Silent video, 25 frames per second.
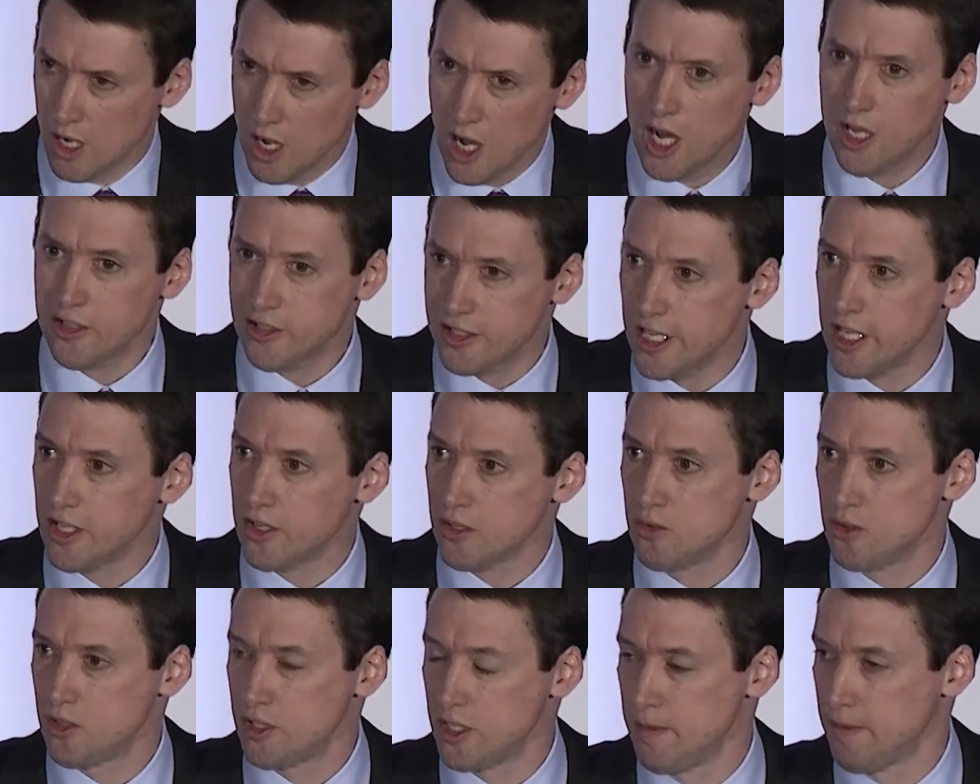I'll tick
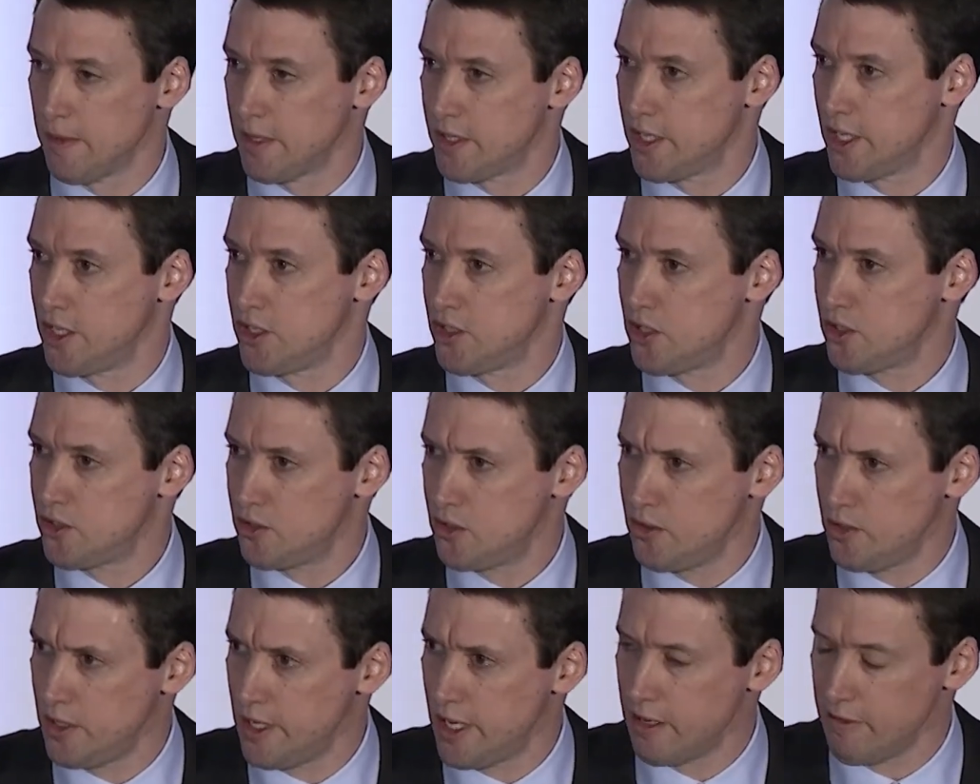through some of the things just
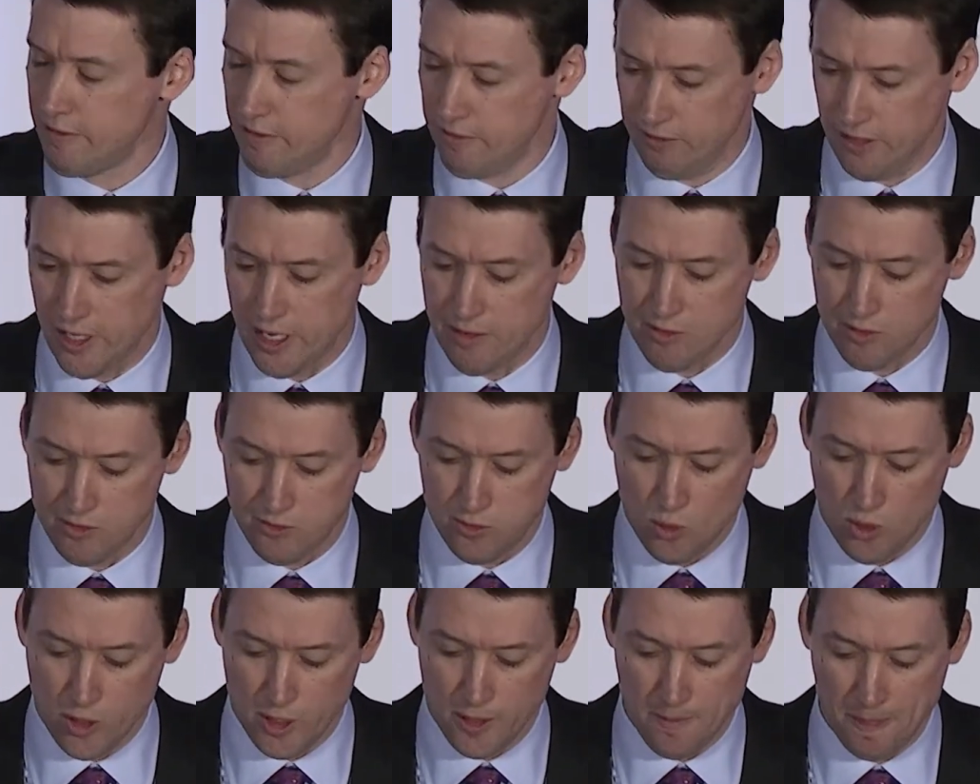so you can get a flavor
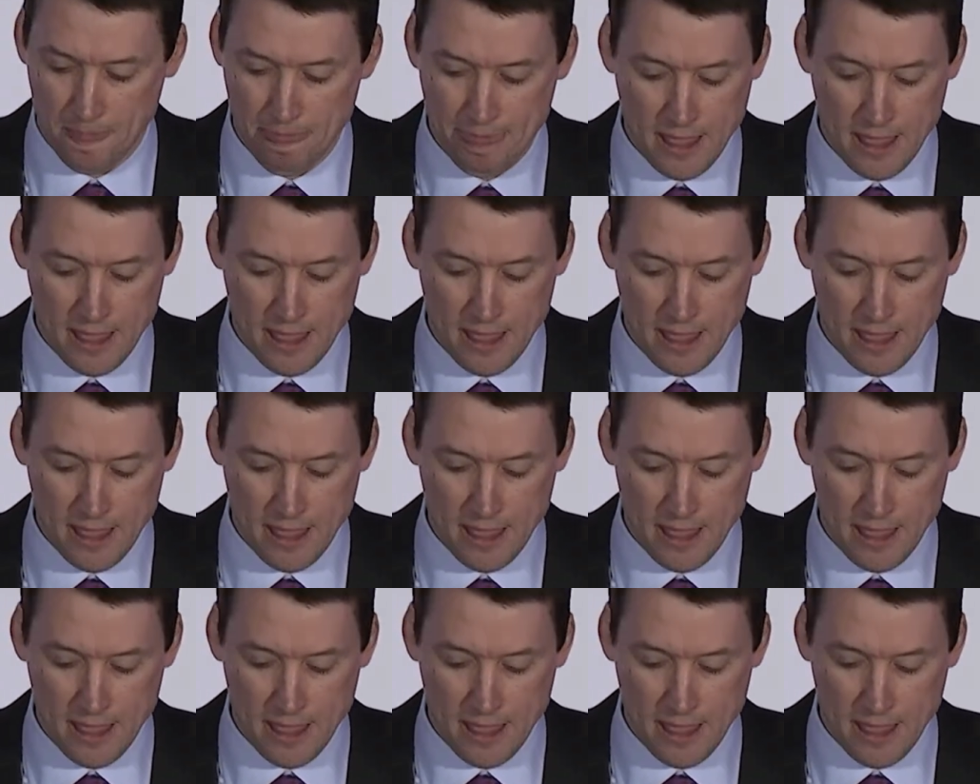for it.